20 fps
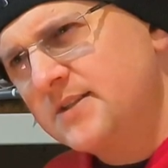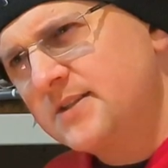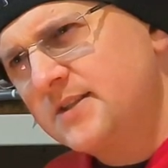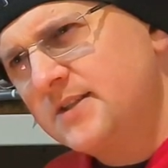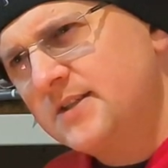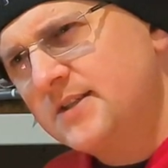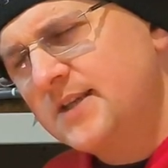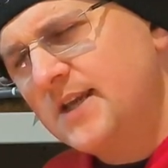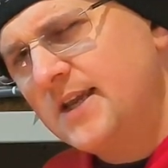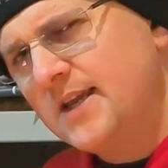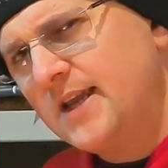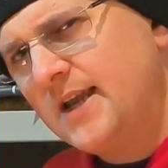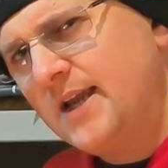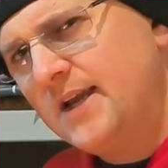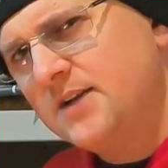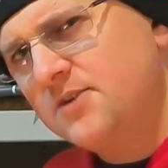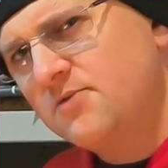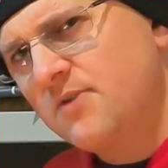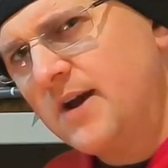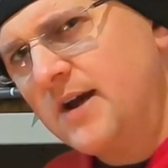to get your
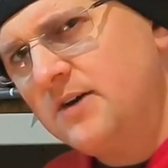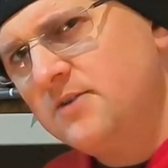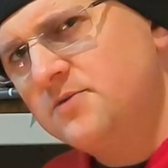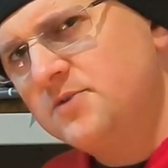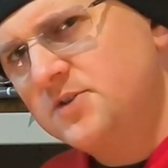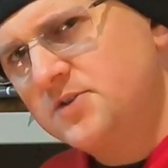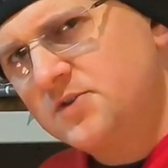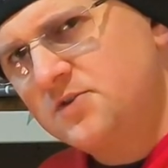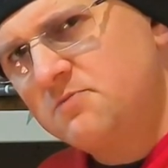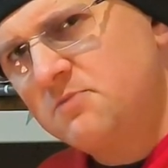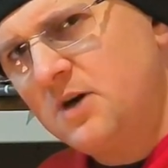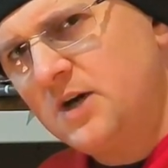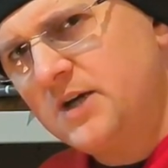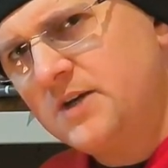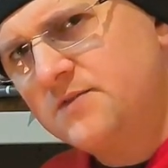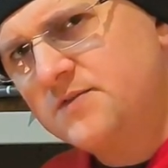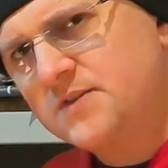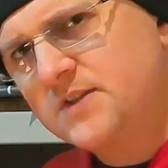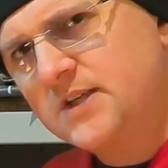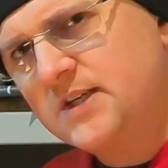head around, as you might
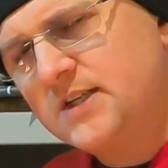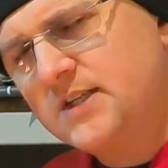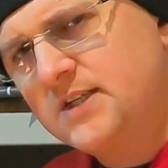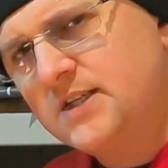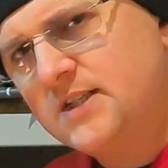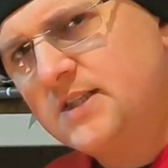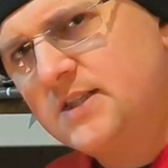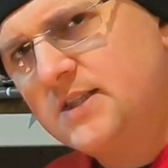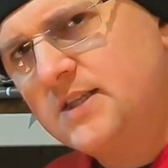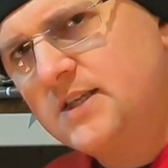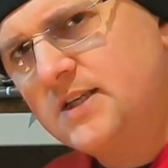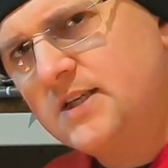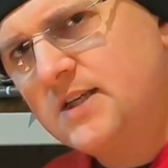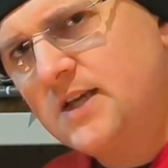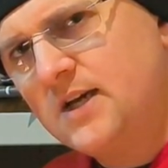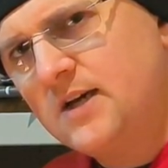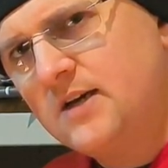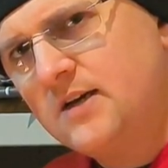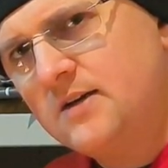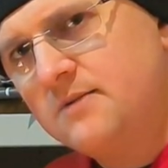have seen in
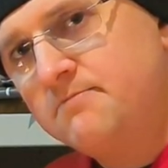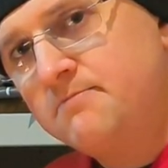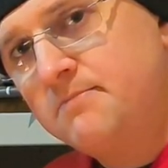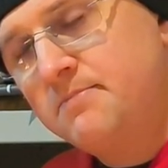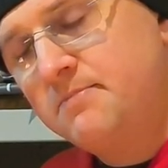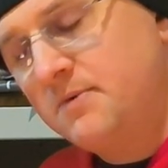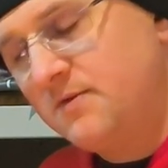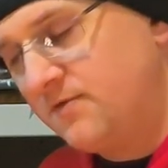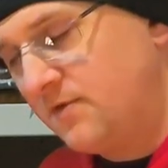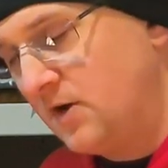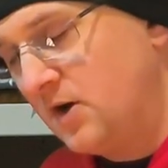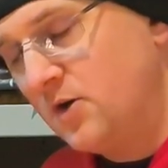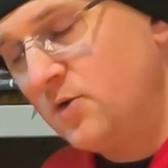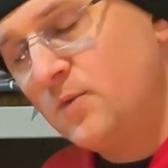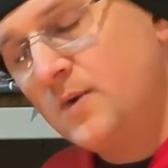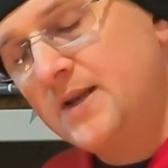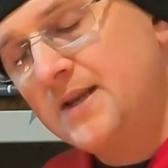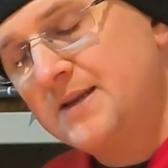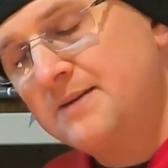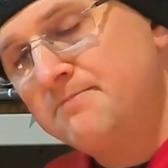the
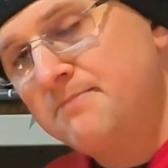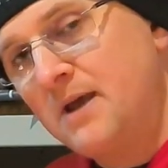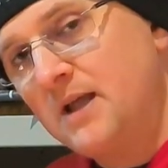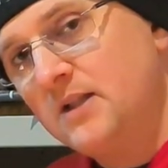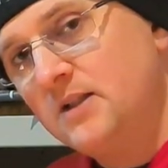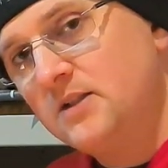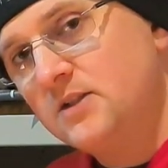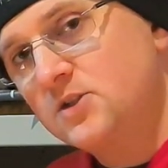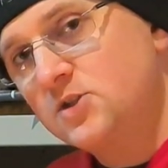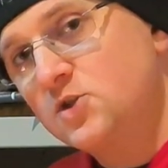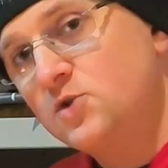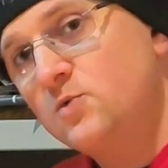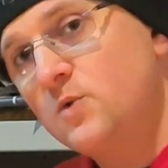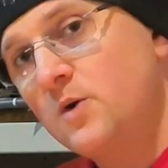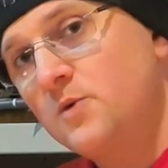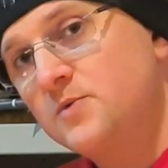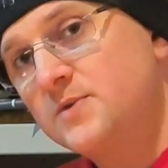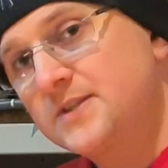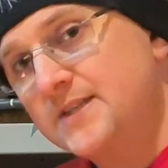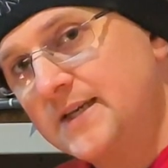Flywing Bell
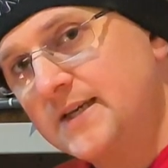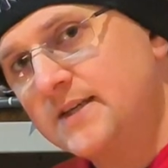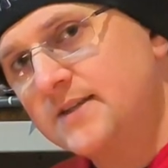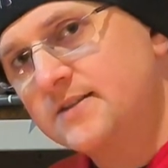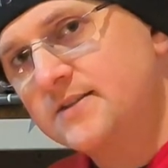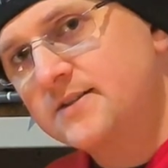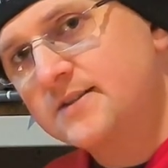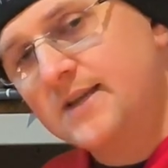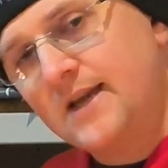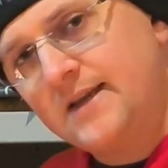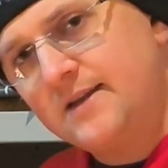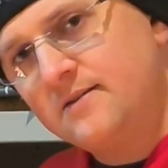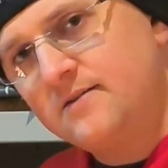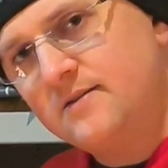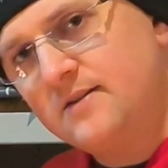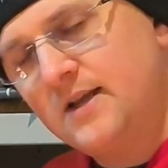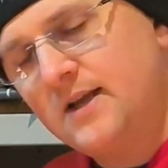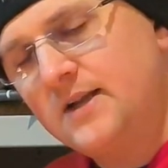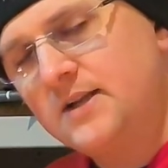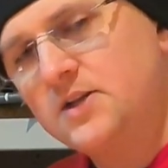206
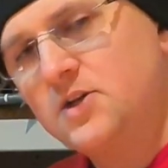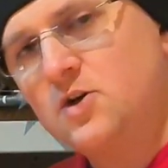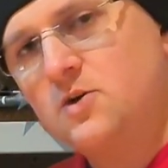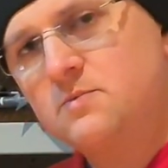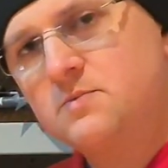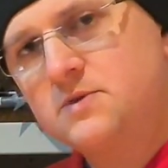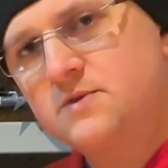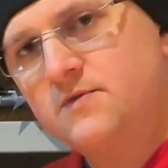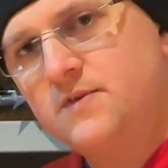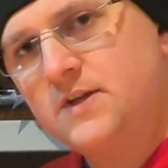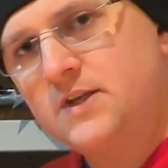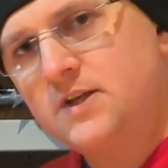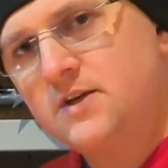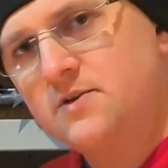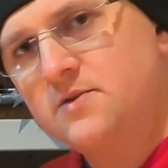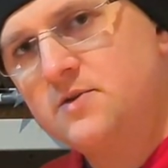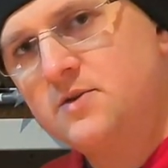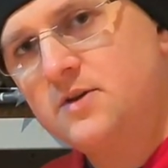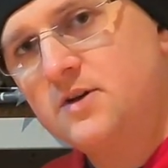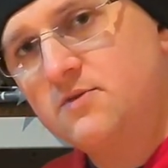scale helicopter video
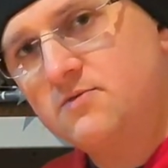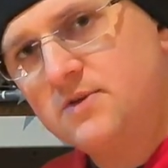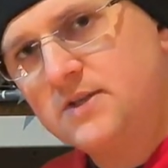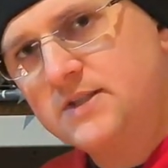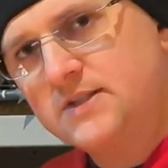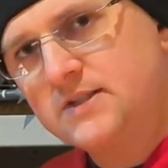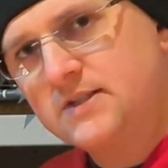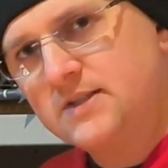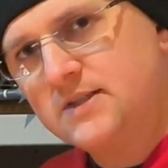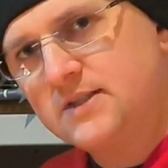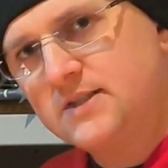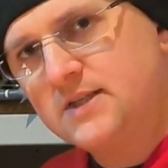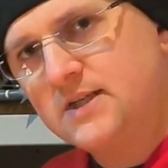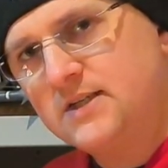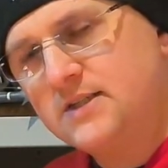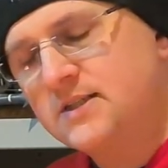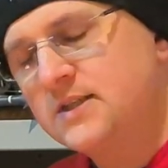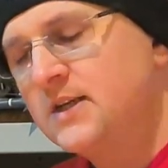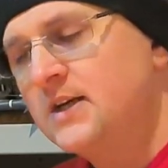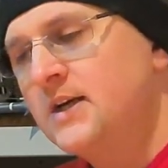that I recently
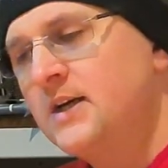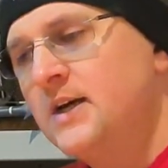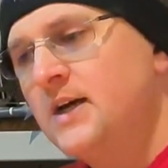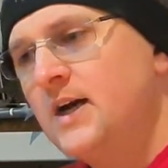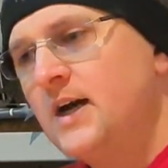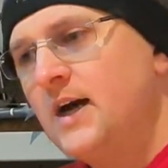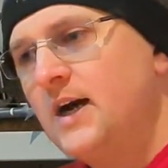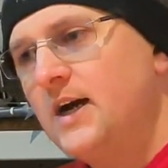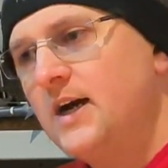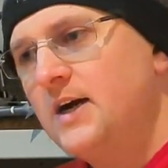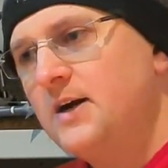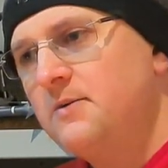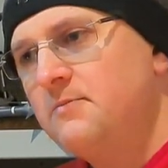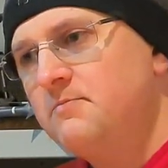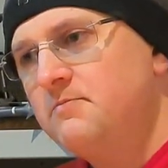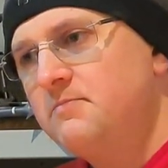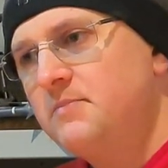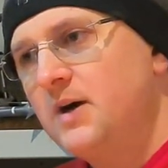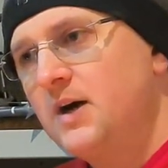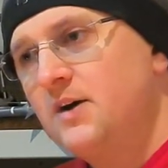did,
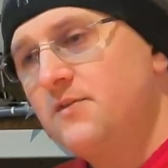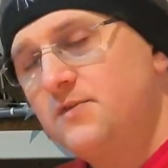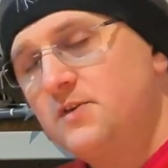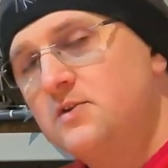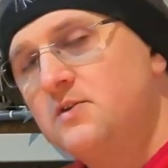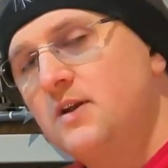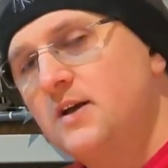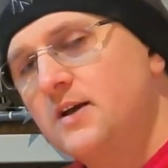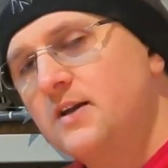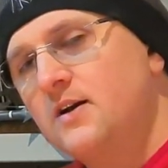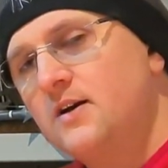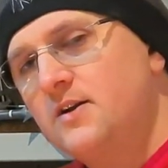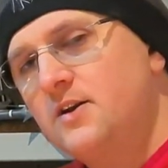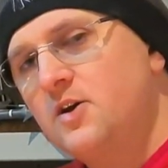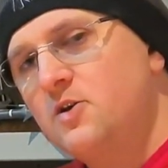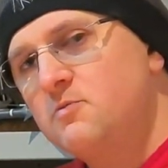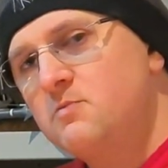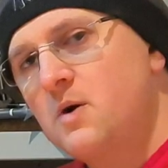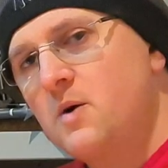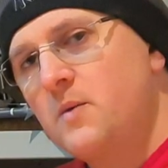but I feel like I
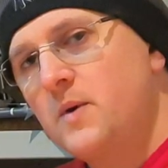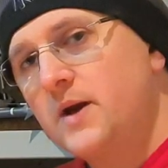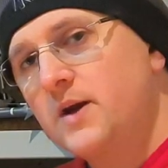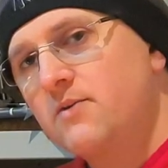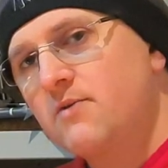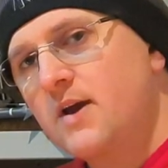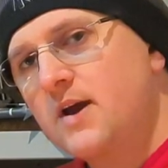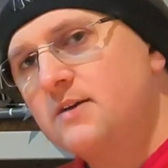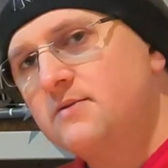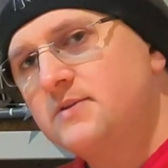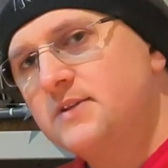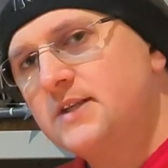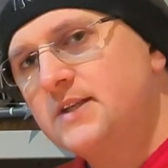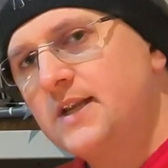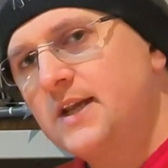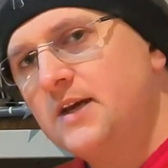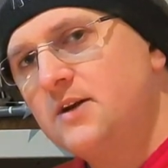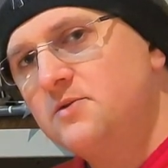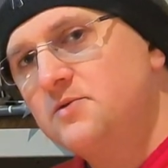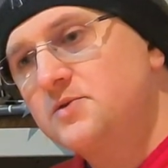know my way around it
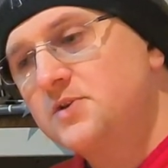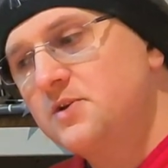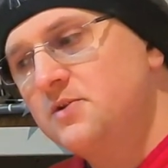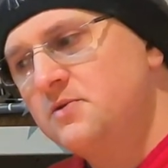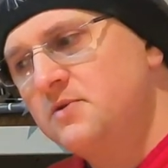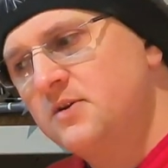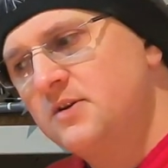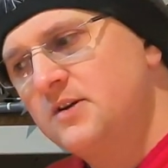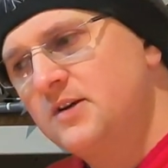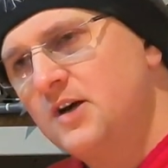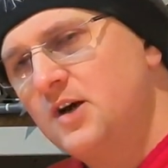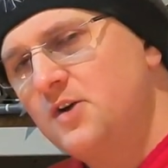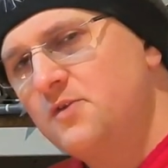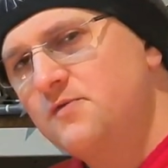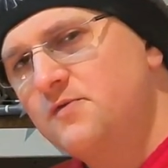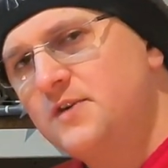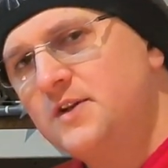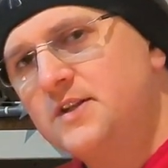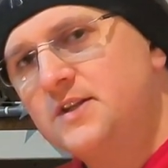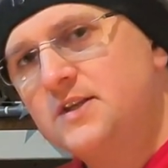now, so
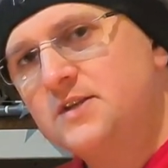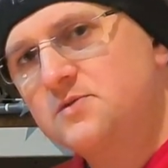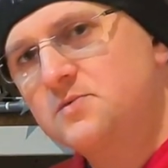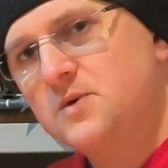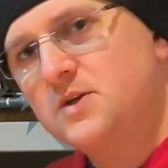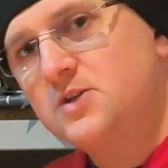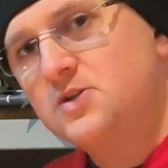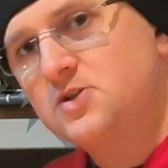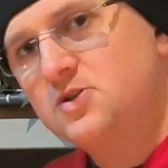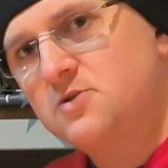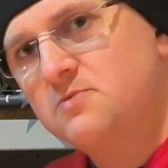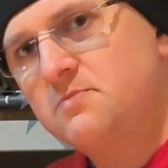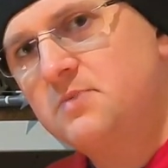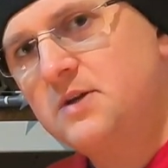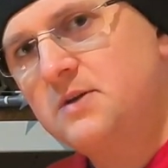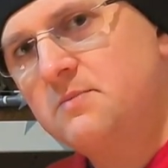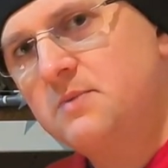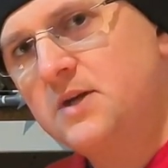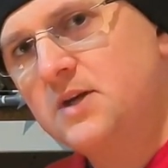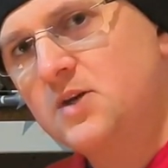hopefully this one should be
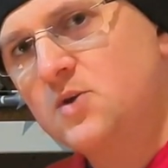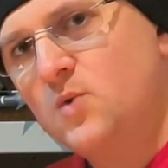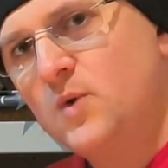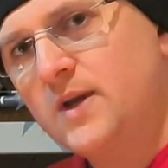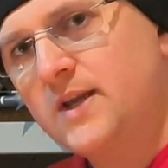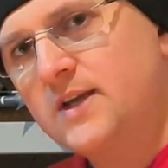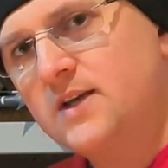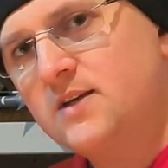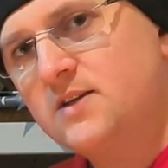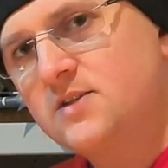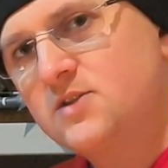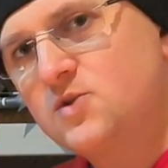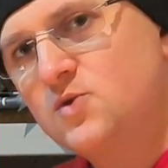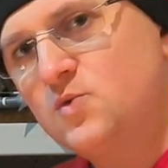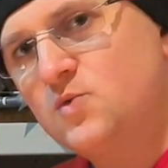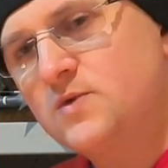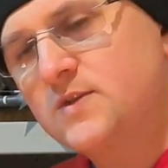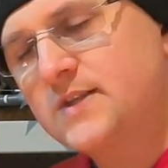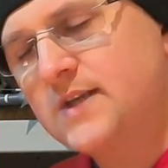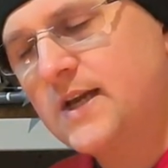a bit quicker
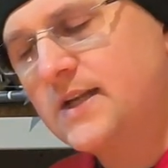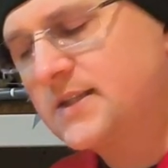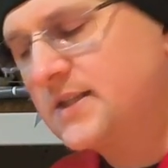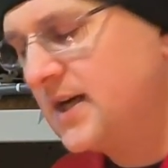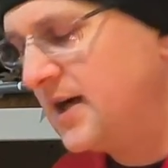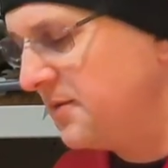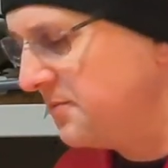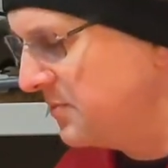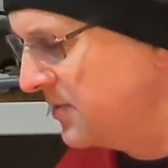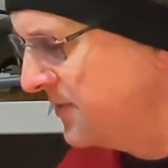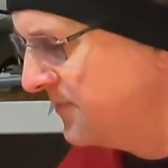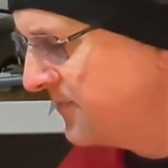to set up.